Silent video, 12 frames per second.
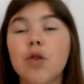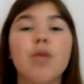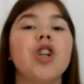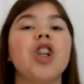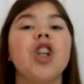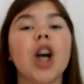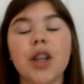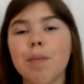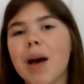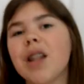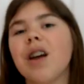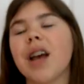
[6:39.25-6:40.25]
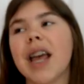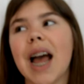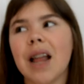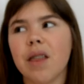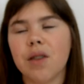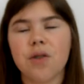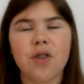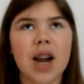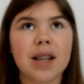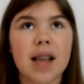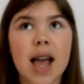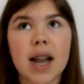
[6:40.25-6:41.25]
which just by looking at this
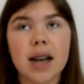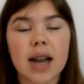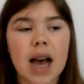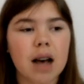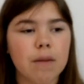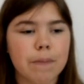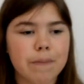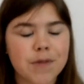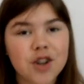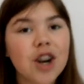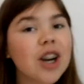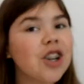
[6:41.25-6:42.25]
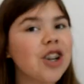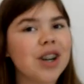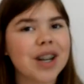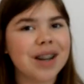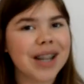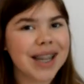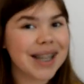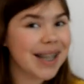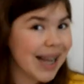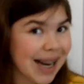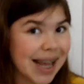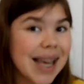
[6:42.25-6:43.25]
dress and how structureless
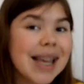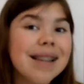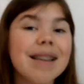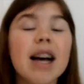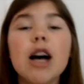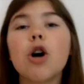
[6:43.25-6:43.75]
it is,